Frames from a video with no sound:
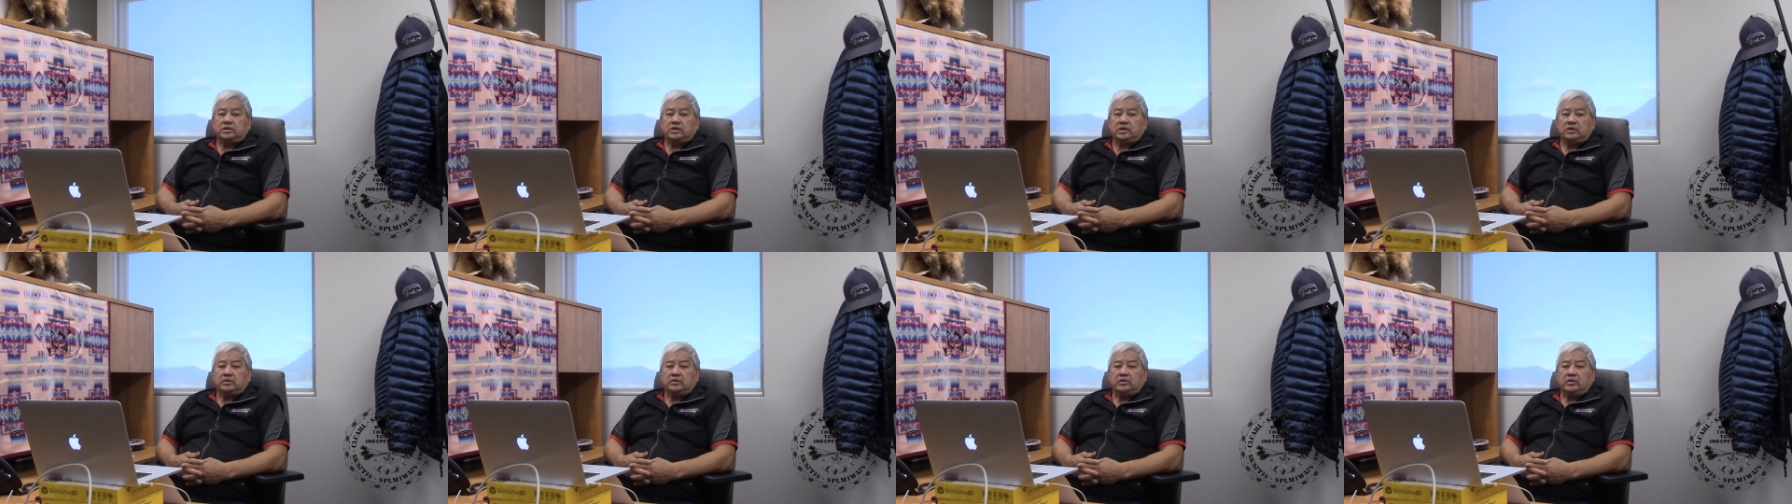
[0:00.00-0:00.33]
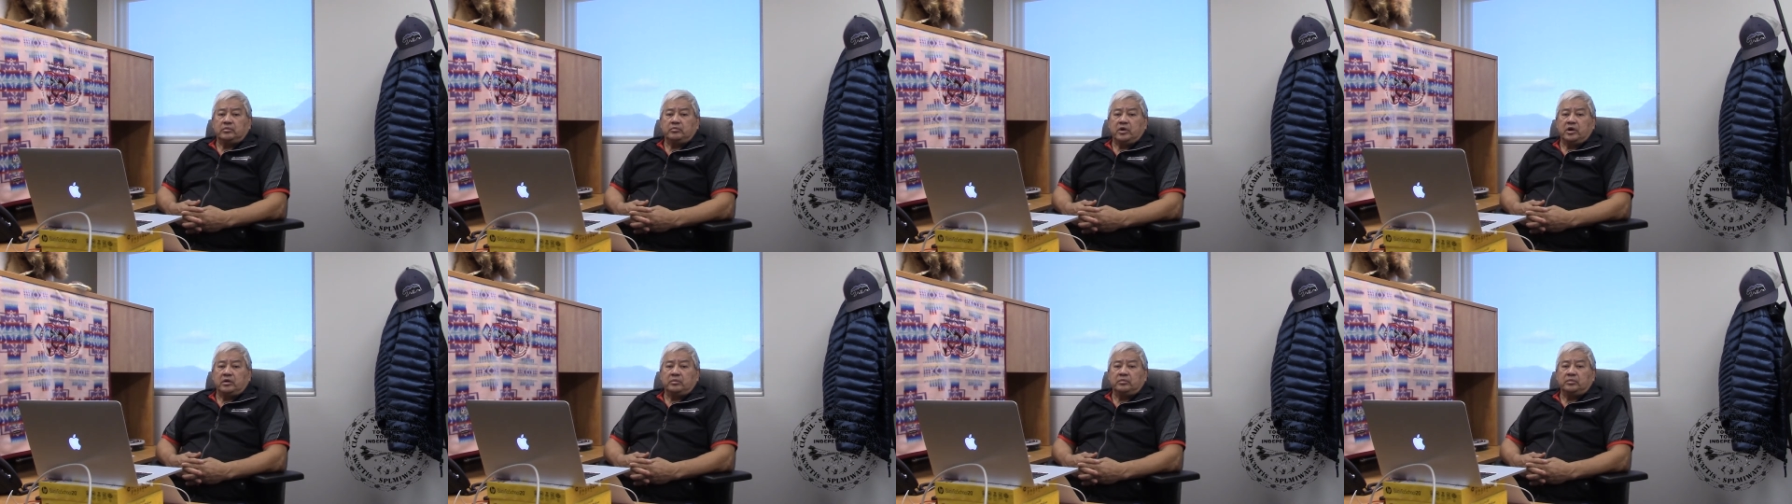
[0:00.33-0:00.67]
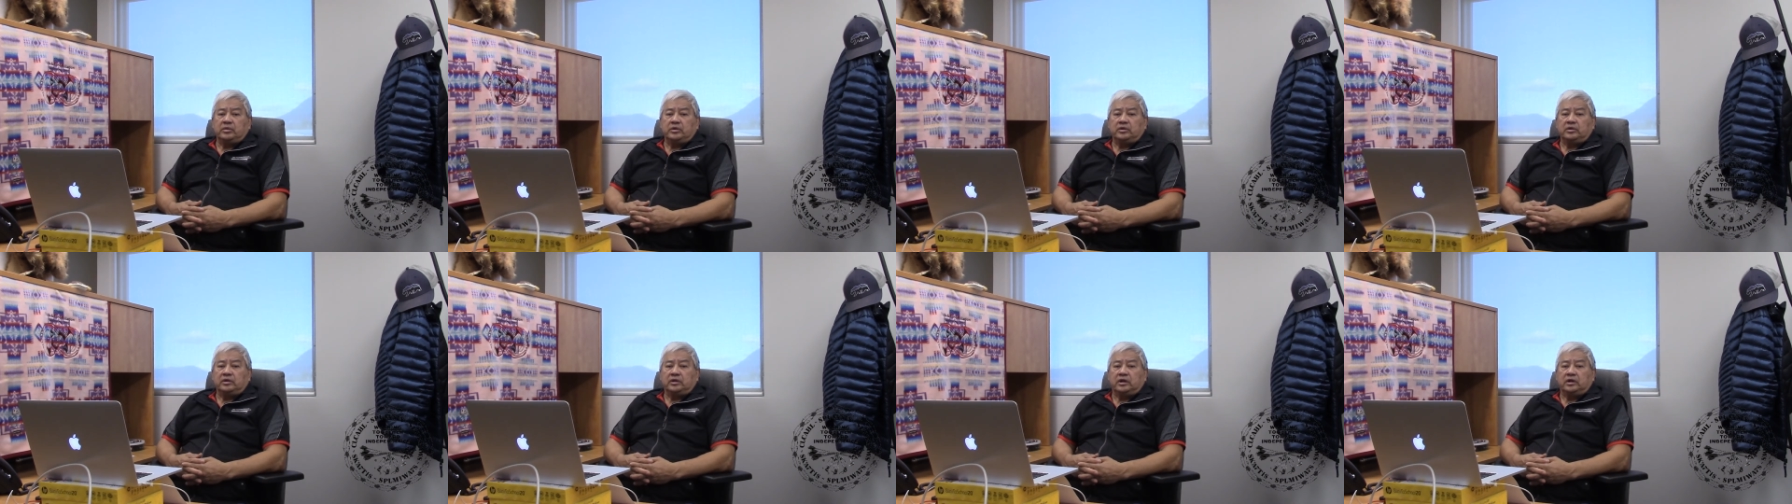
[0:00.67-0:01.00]

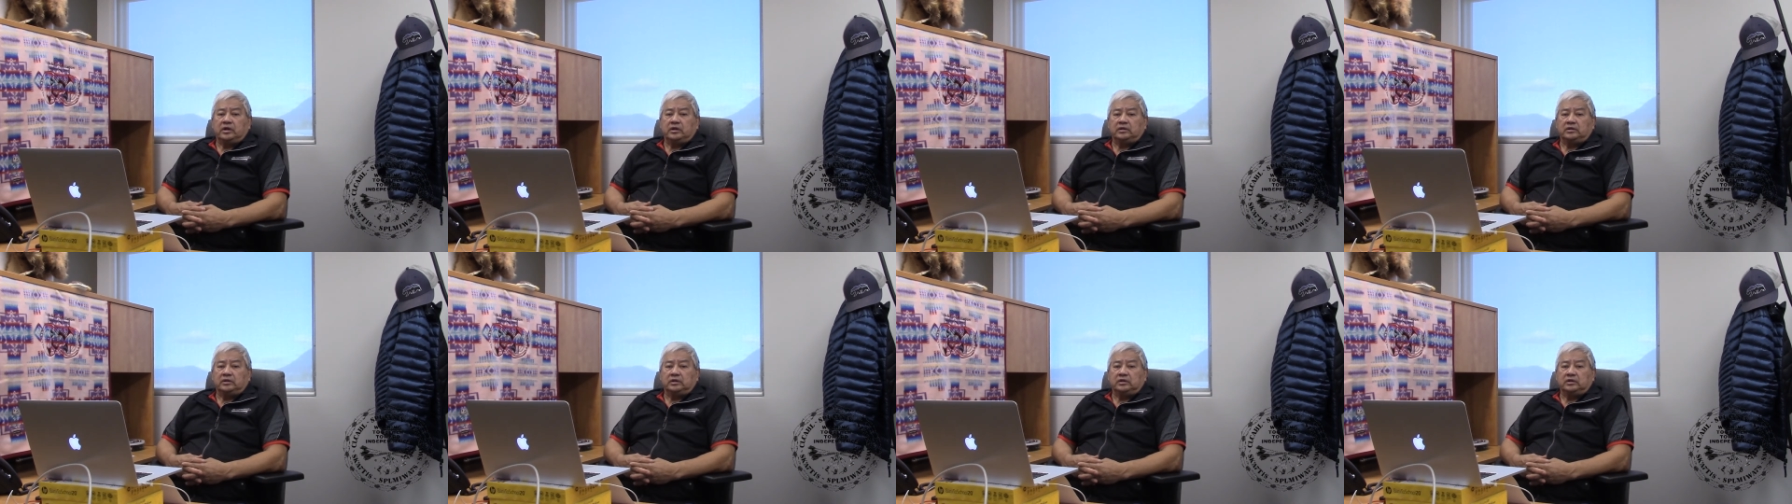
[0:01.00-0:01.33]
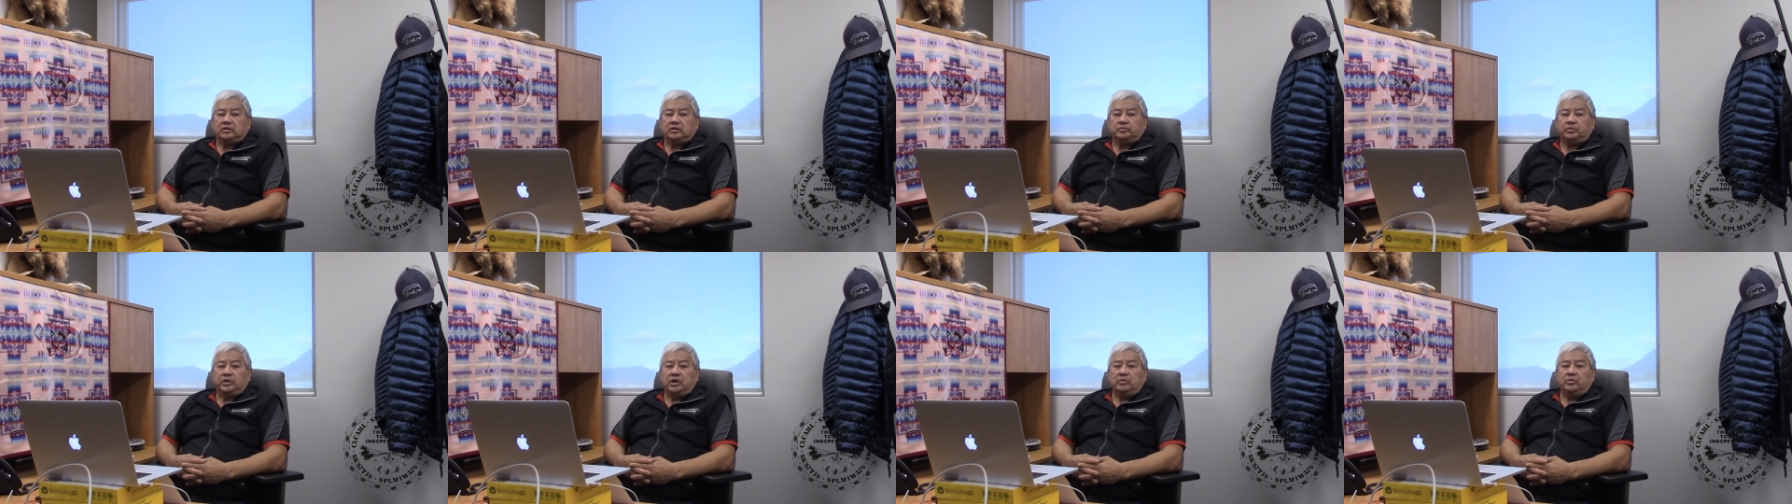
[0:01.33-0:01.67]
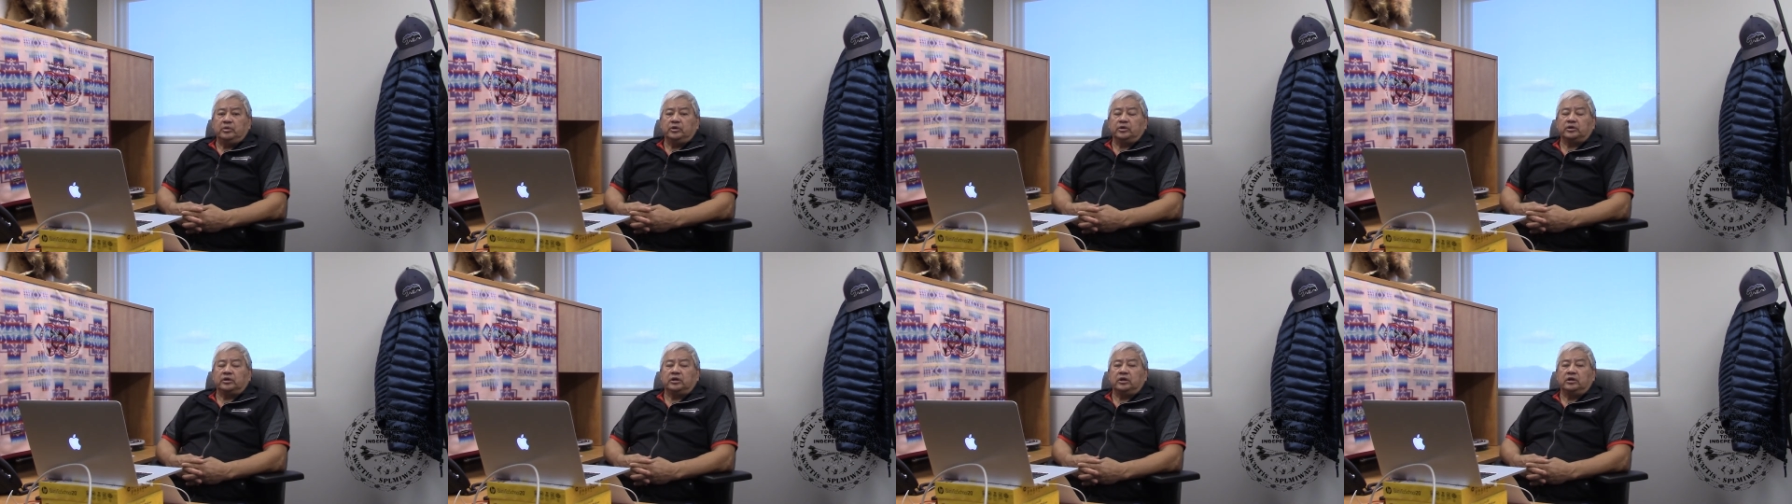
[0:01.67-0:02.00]
remember that uh, the
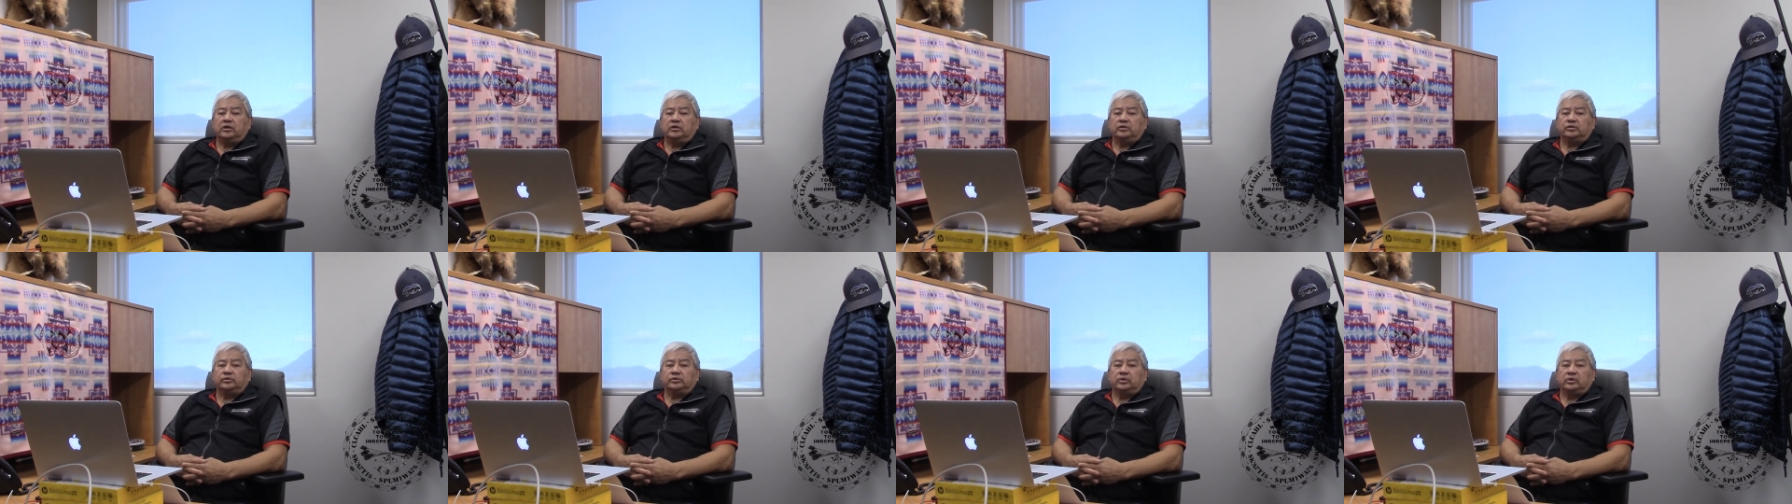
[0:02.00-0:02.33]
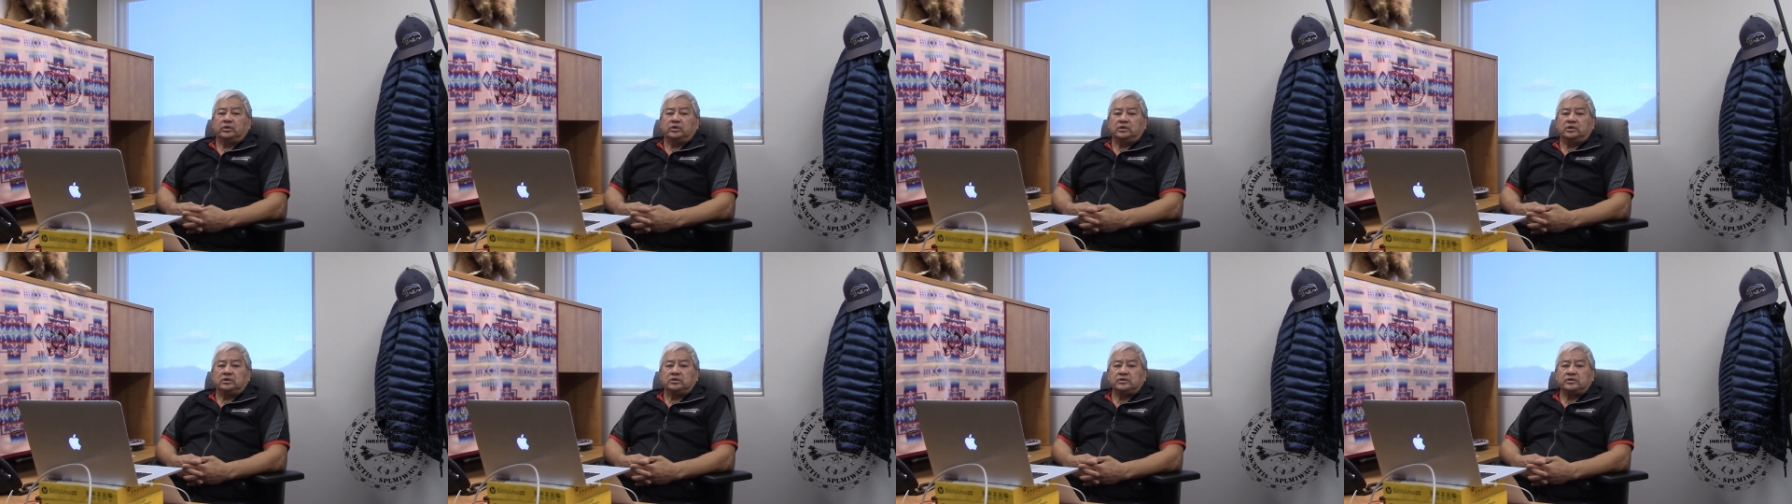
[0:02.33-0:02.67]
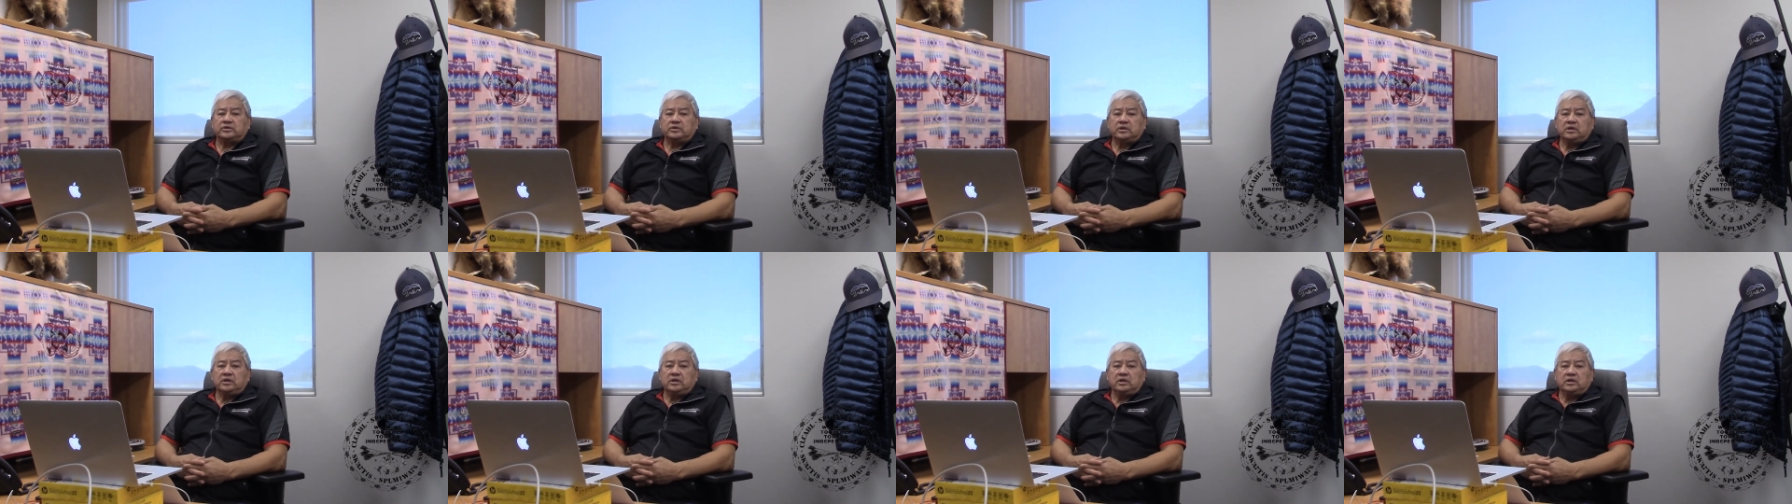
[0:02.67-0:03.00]
public health orders